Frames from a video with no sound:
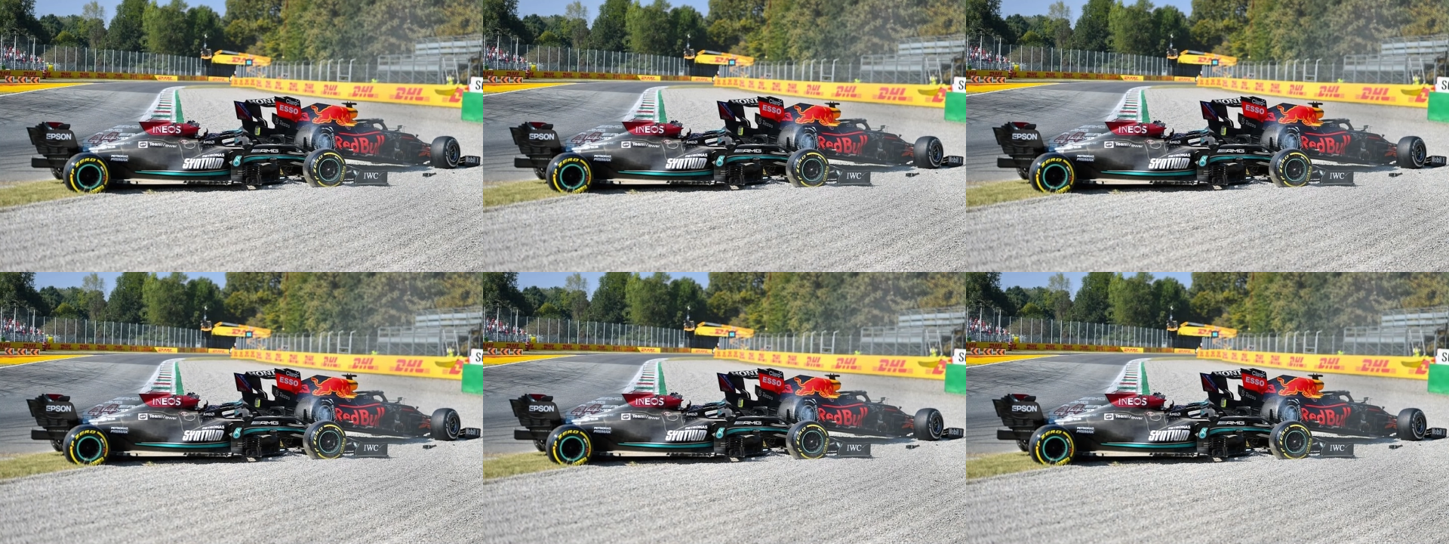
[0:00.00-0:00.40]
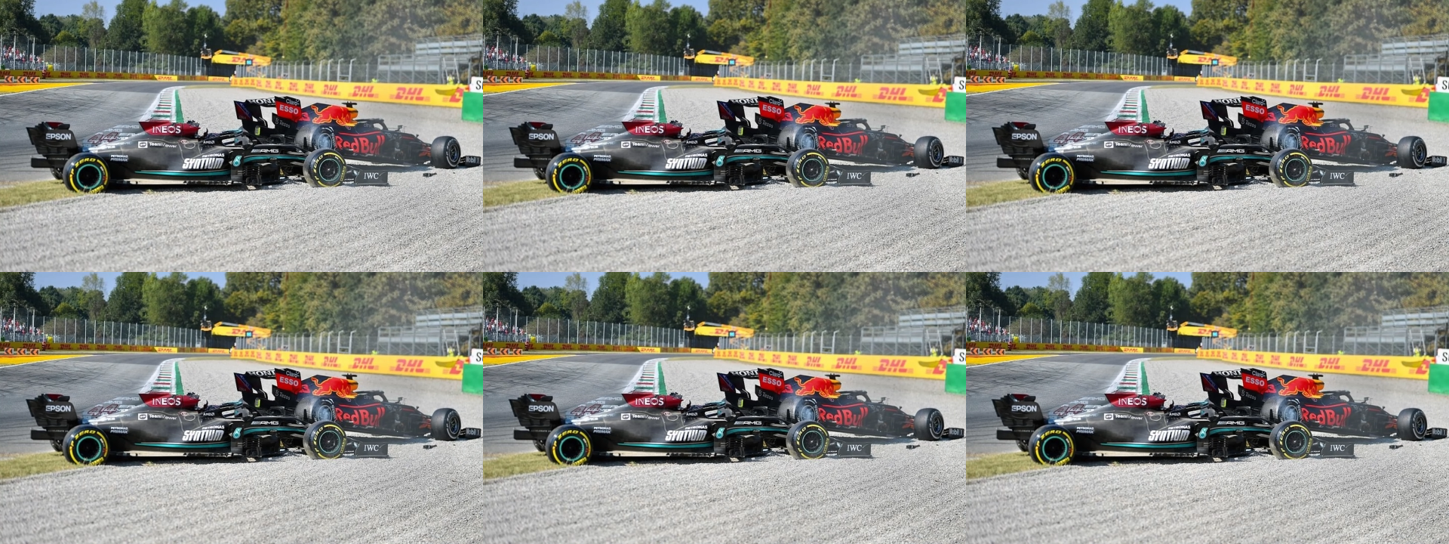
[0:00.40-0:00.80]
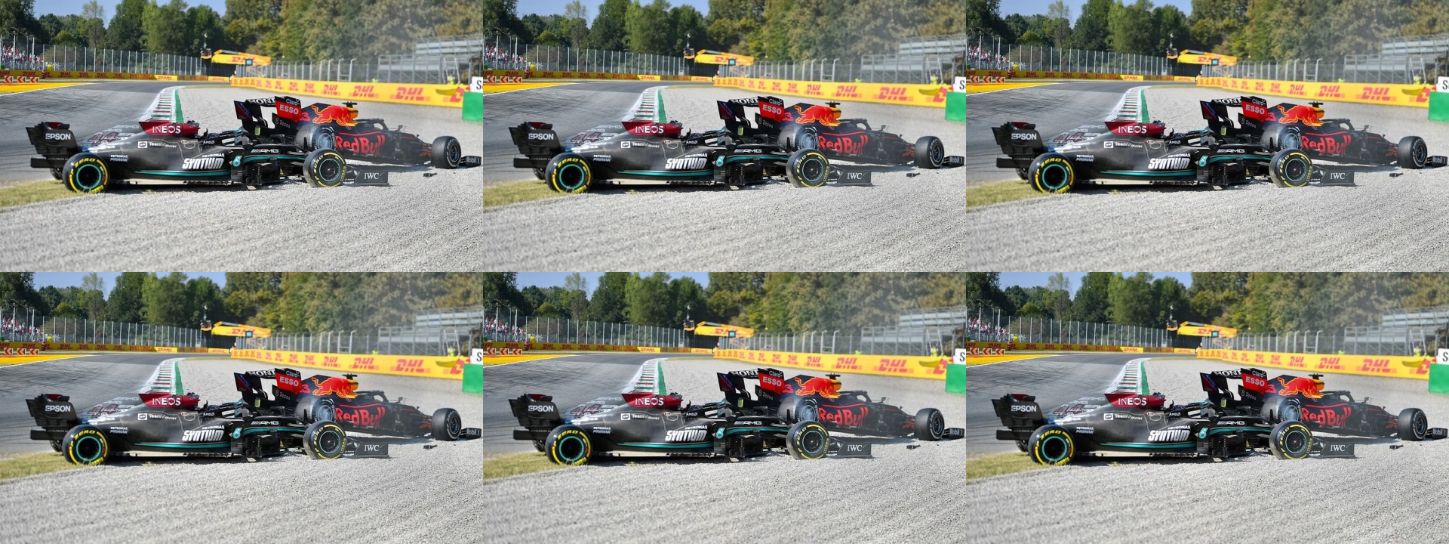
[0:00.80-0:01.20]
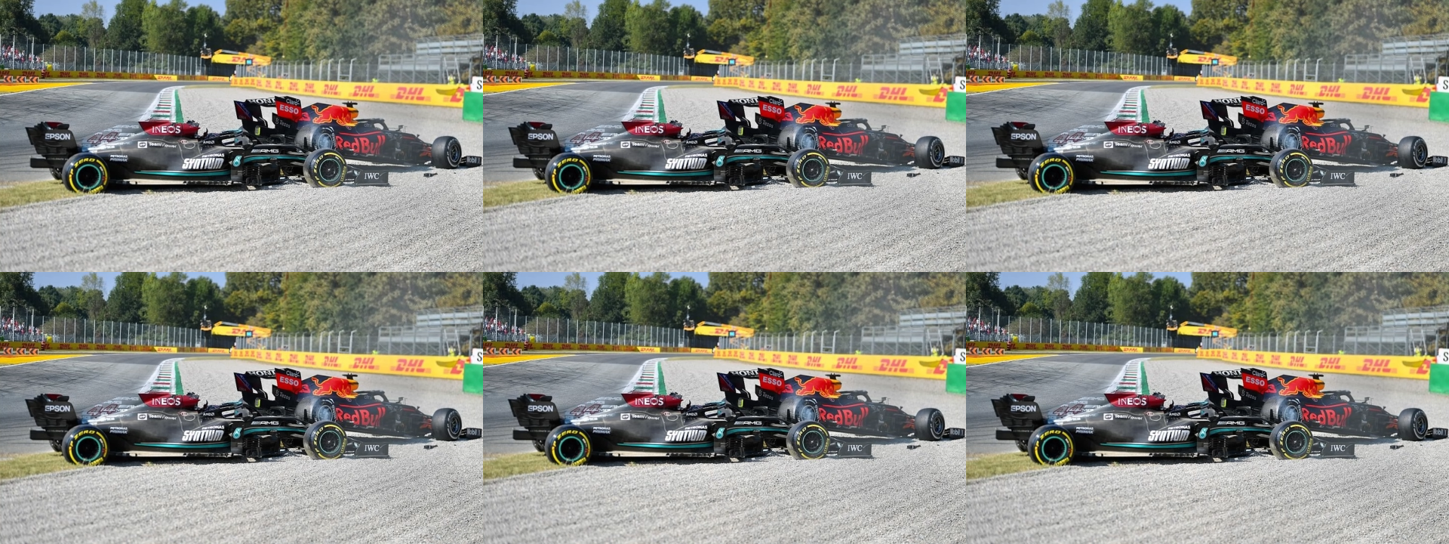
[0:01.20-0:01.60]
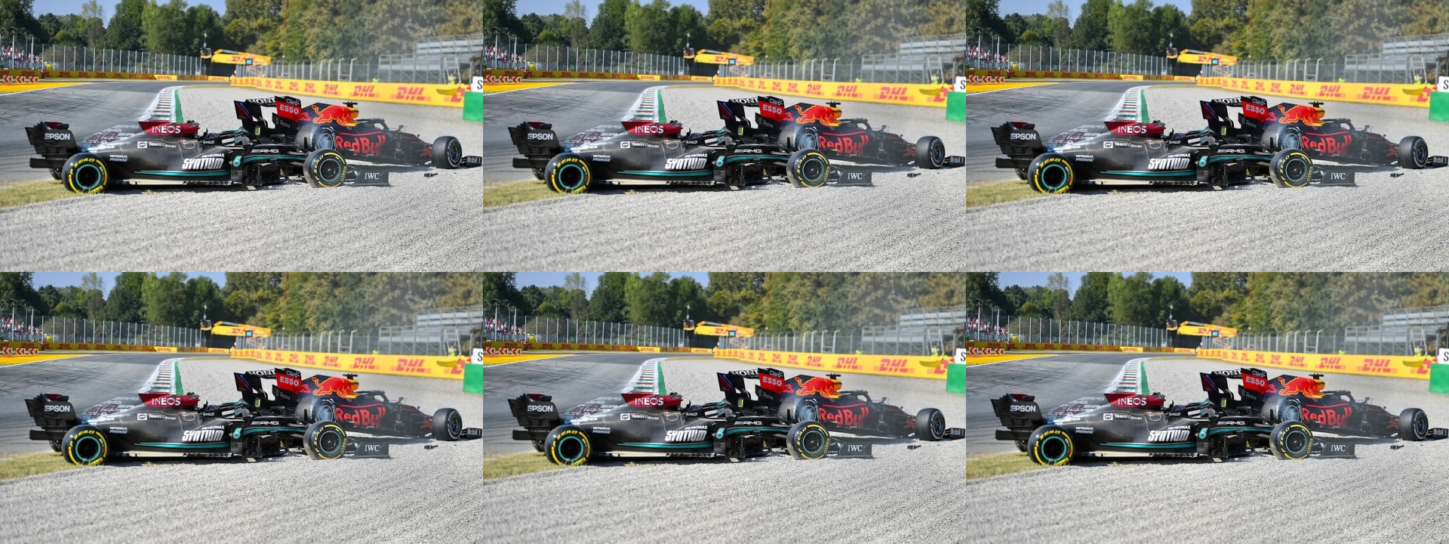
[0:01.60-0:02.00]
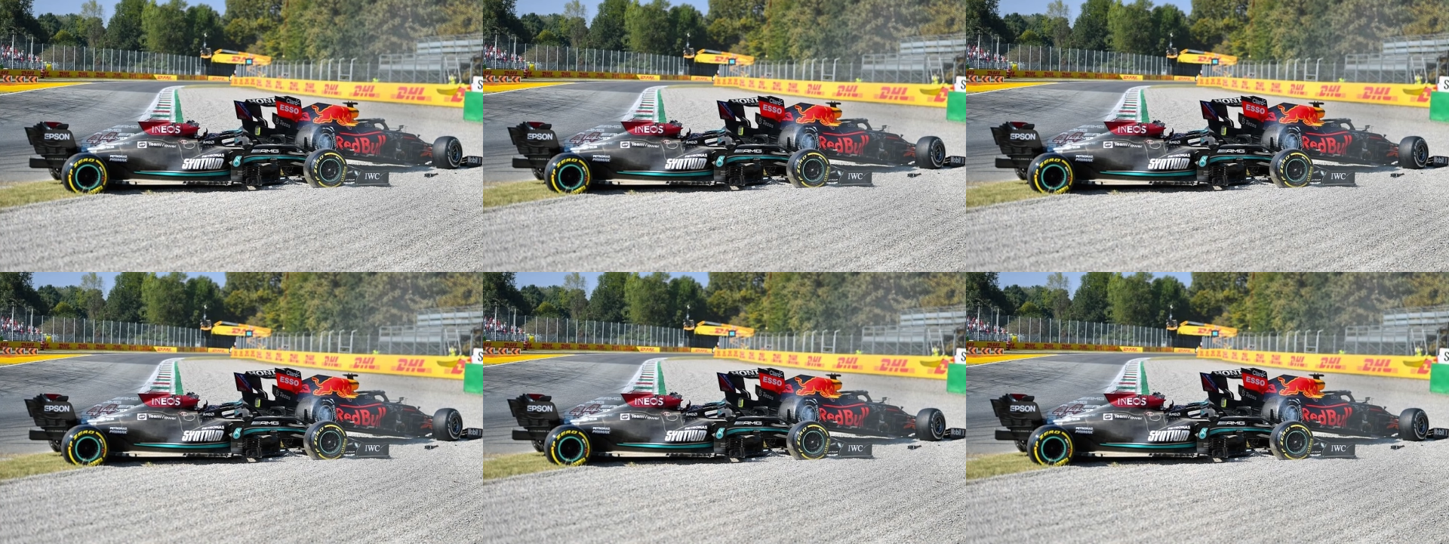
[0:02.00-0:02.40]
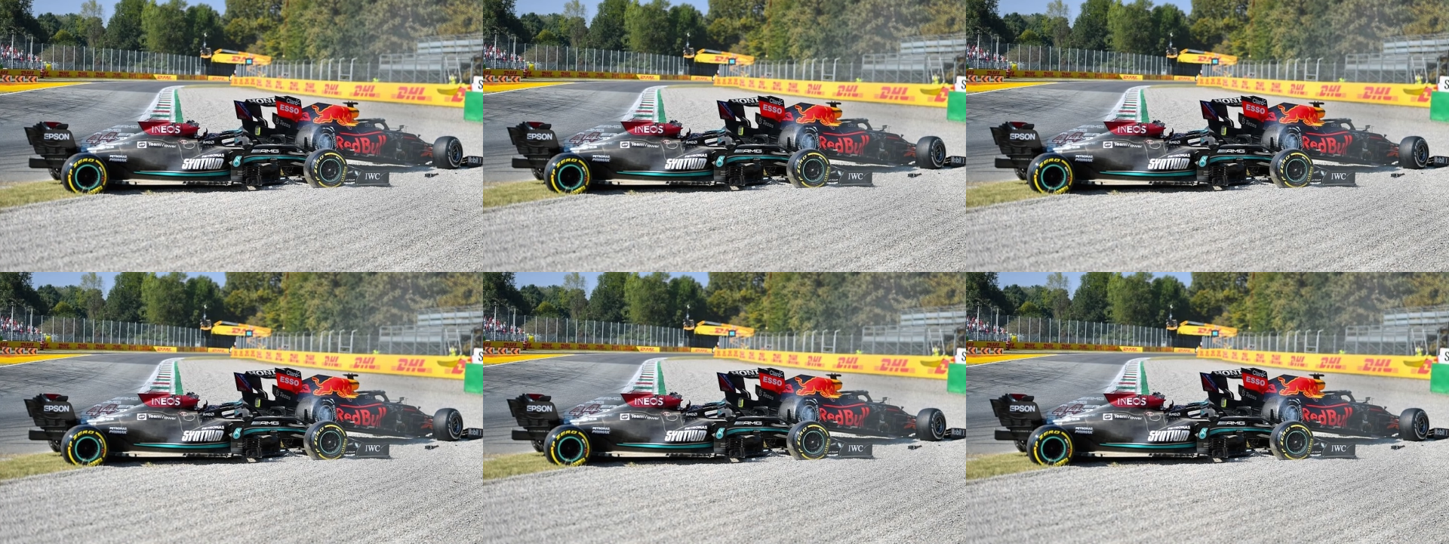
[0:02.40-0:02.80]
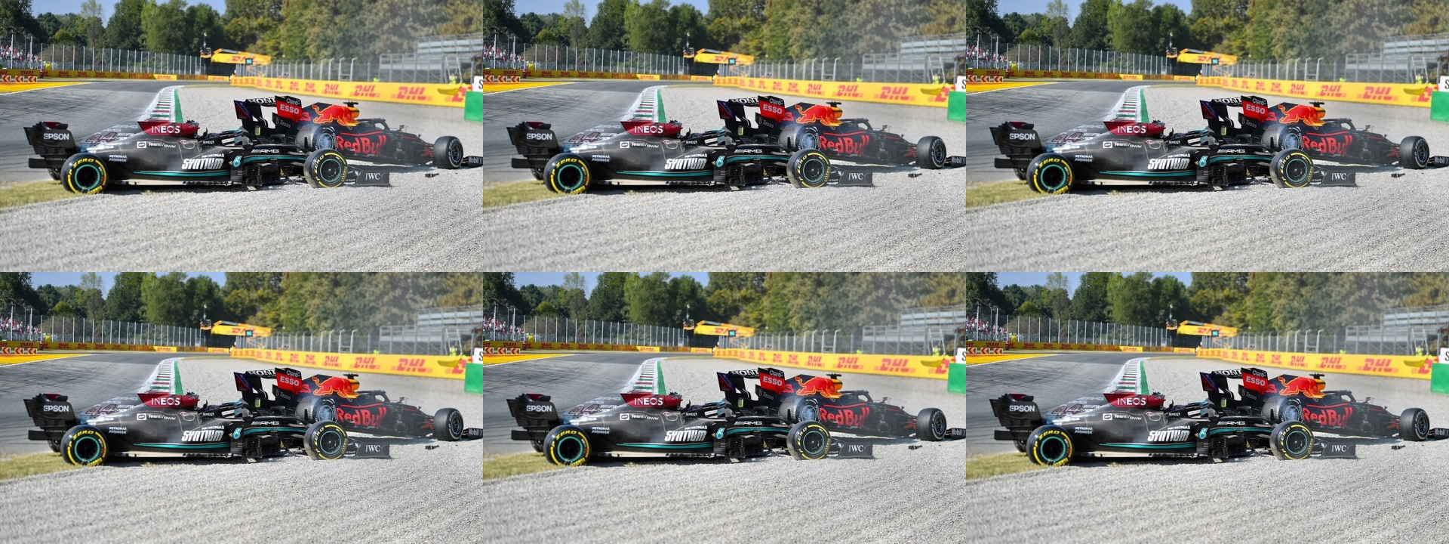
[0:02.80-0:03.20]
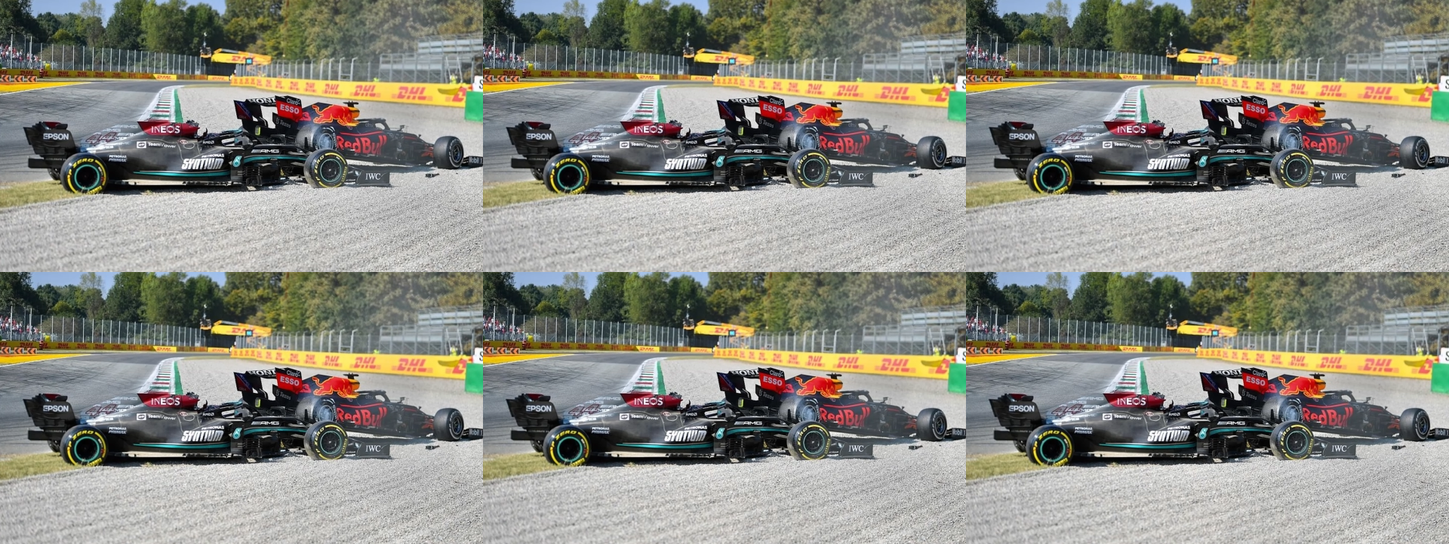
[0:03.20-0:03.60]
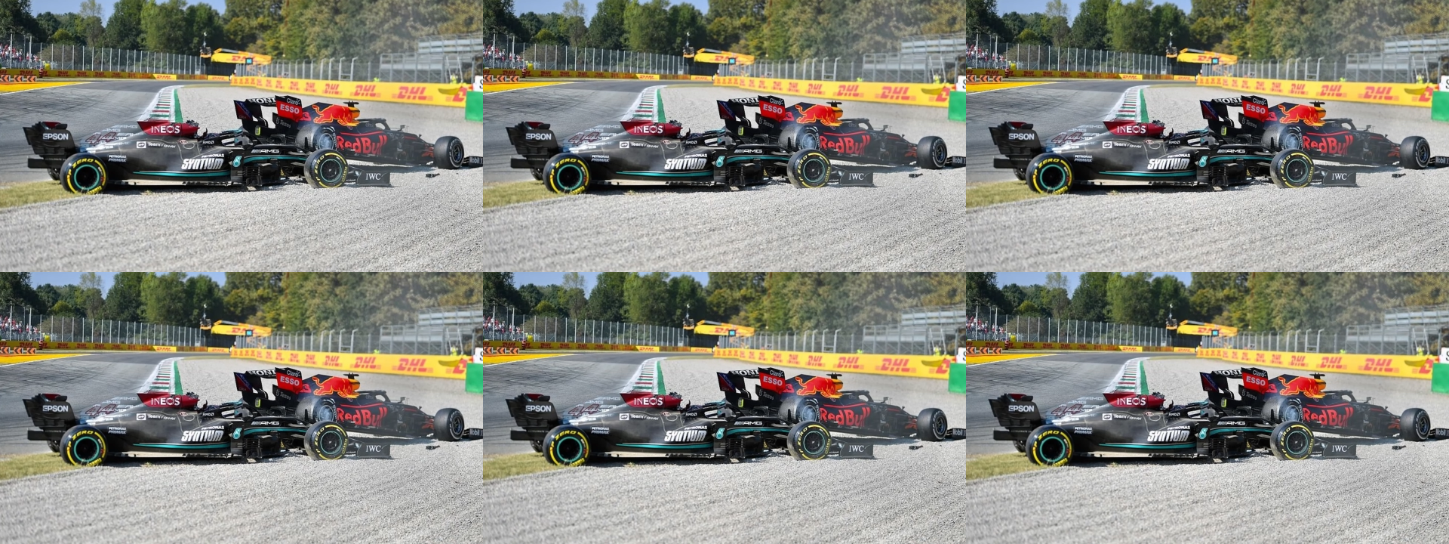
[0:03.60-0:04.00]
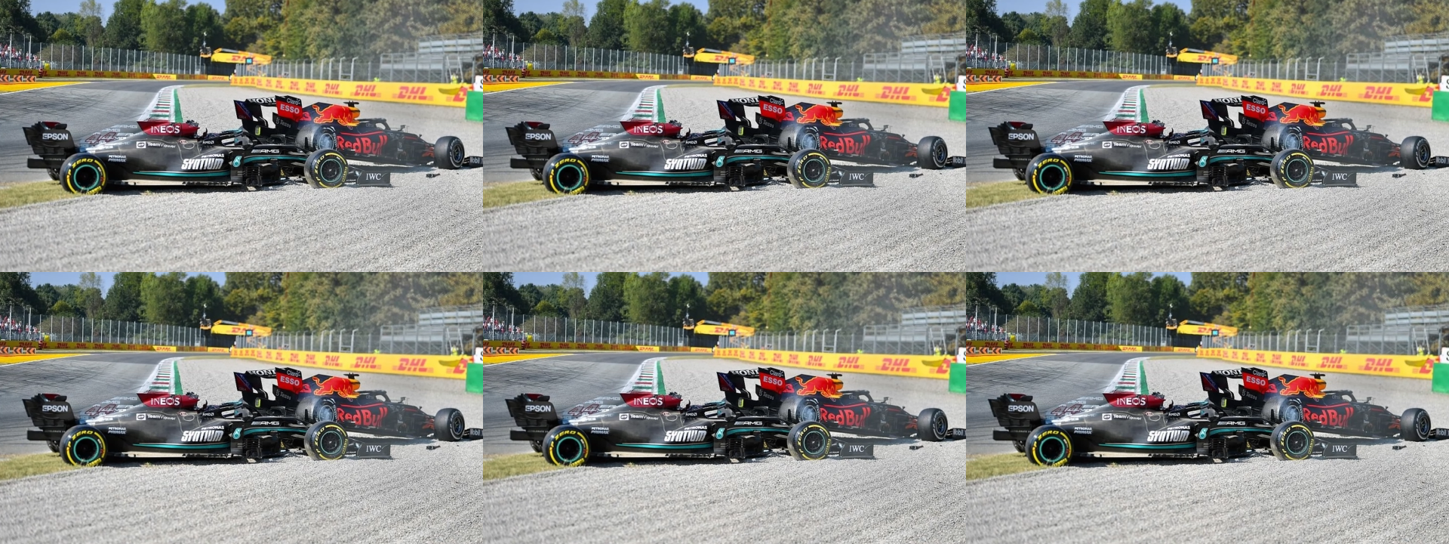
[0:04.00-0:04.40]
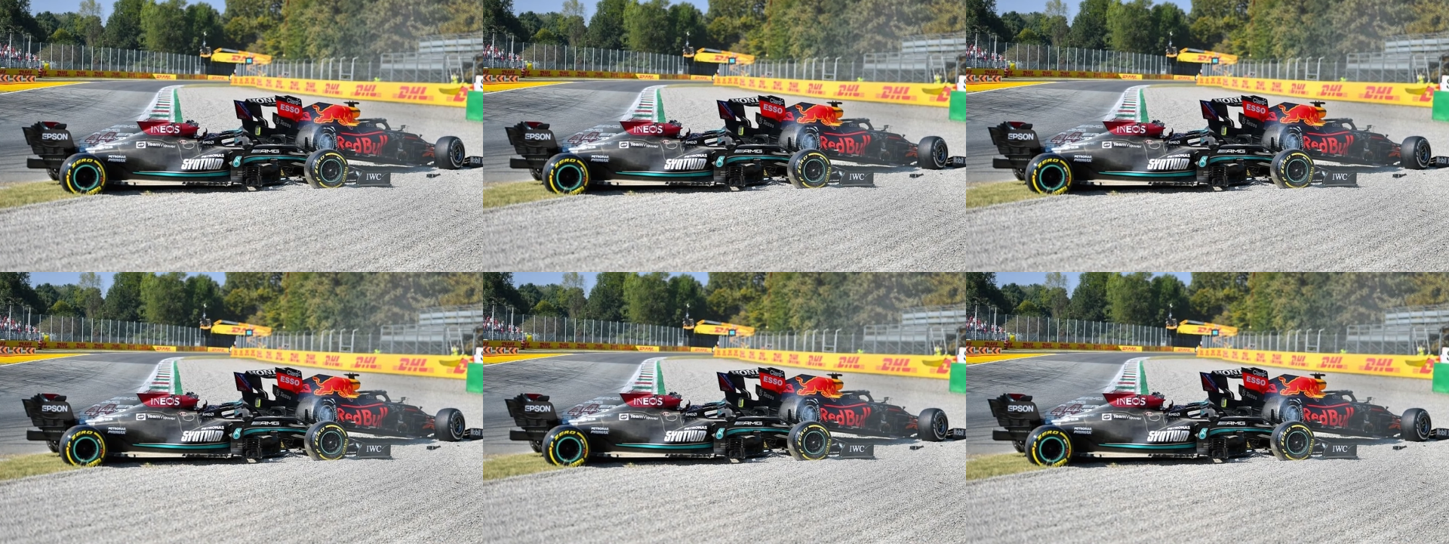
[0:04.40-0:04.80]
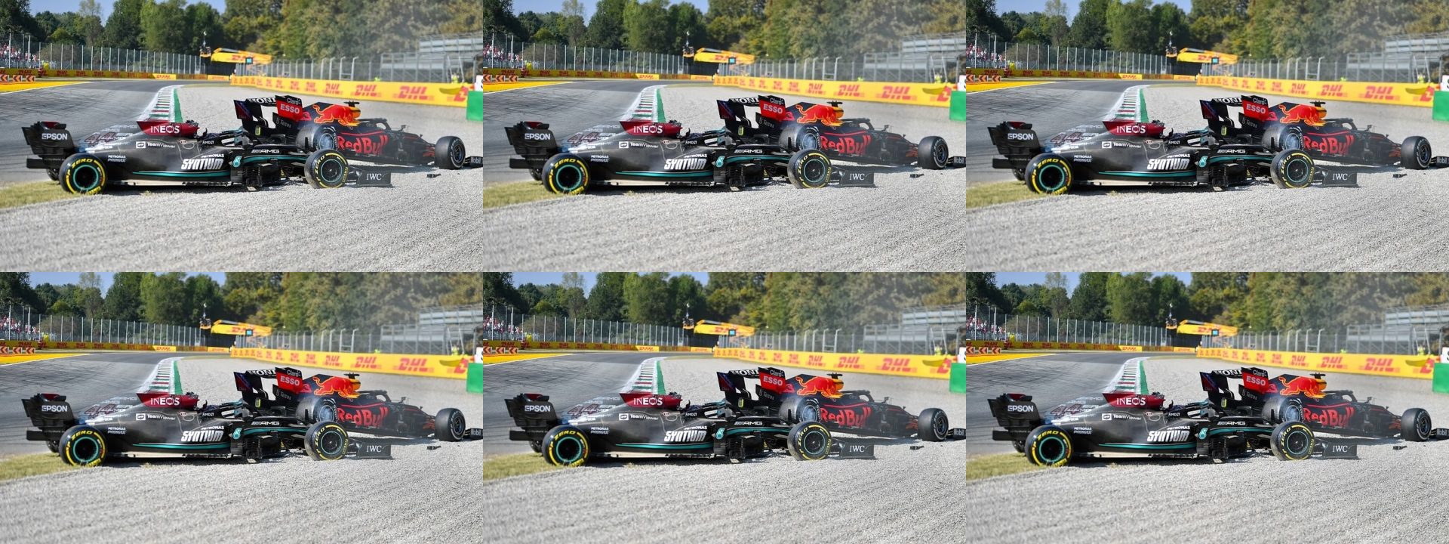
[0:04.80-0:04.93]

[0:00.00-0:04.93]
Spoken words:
Nobody's mouth can be seen.